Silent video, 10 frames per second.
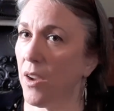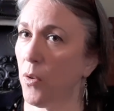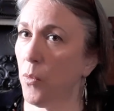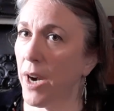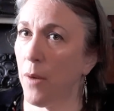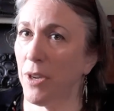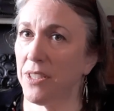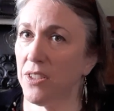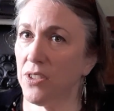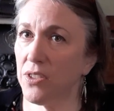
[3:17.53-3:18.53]
When I went
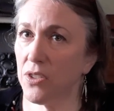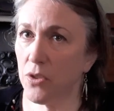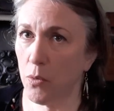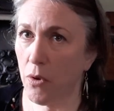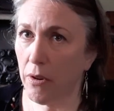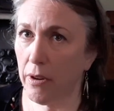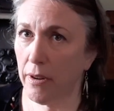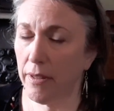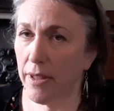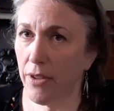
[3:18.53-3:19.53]
to the
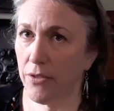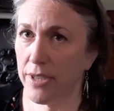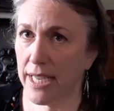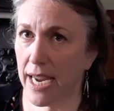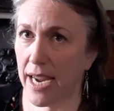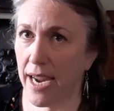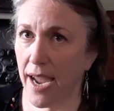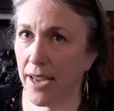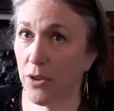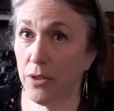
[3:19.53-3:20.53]
store the other day,
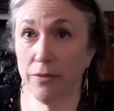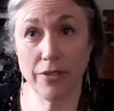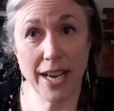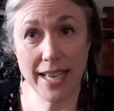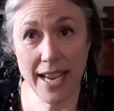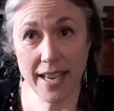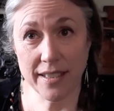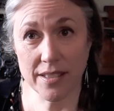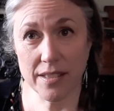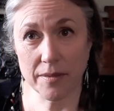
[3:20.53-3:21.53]
I couldn't find
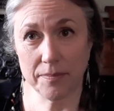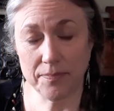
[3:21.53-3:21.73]
eggs.